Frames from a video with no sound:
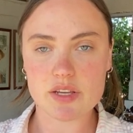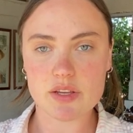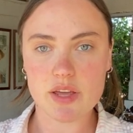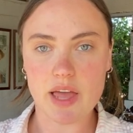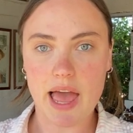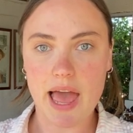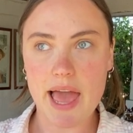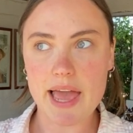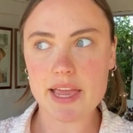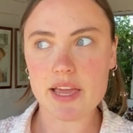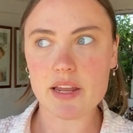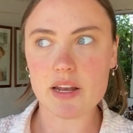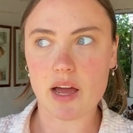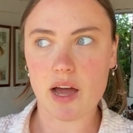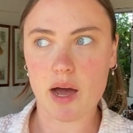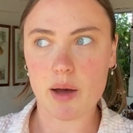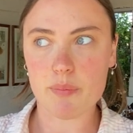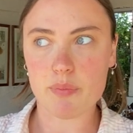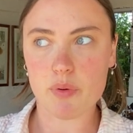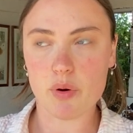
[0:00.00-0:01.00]
hang it
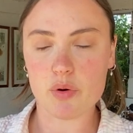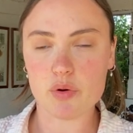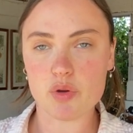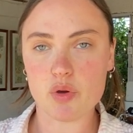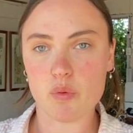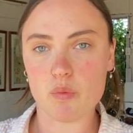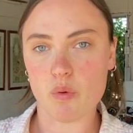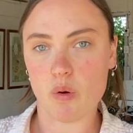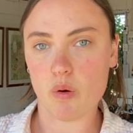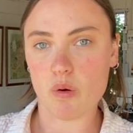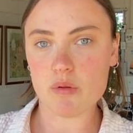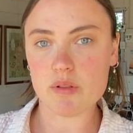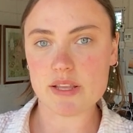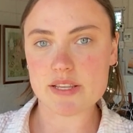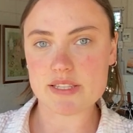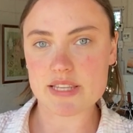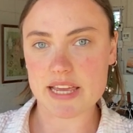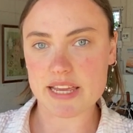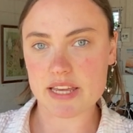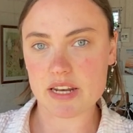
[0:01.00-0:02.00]
up on your wall
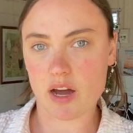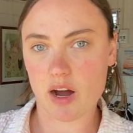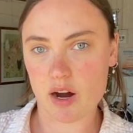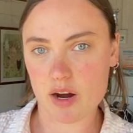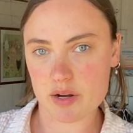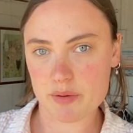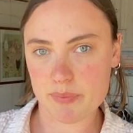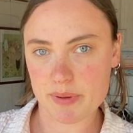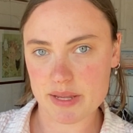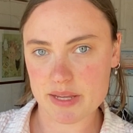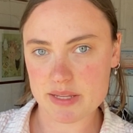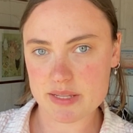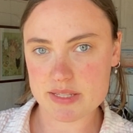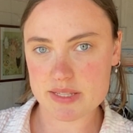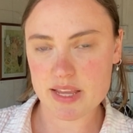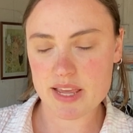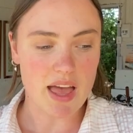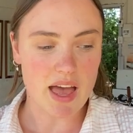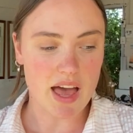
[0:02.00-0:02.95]
as like an art piece.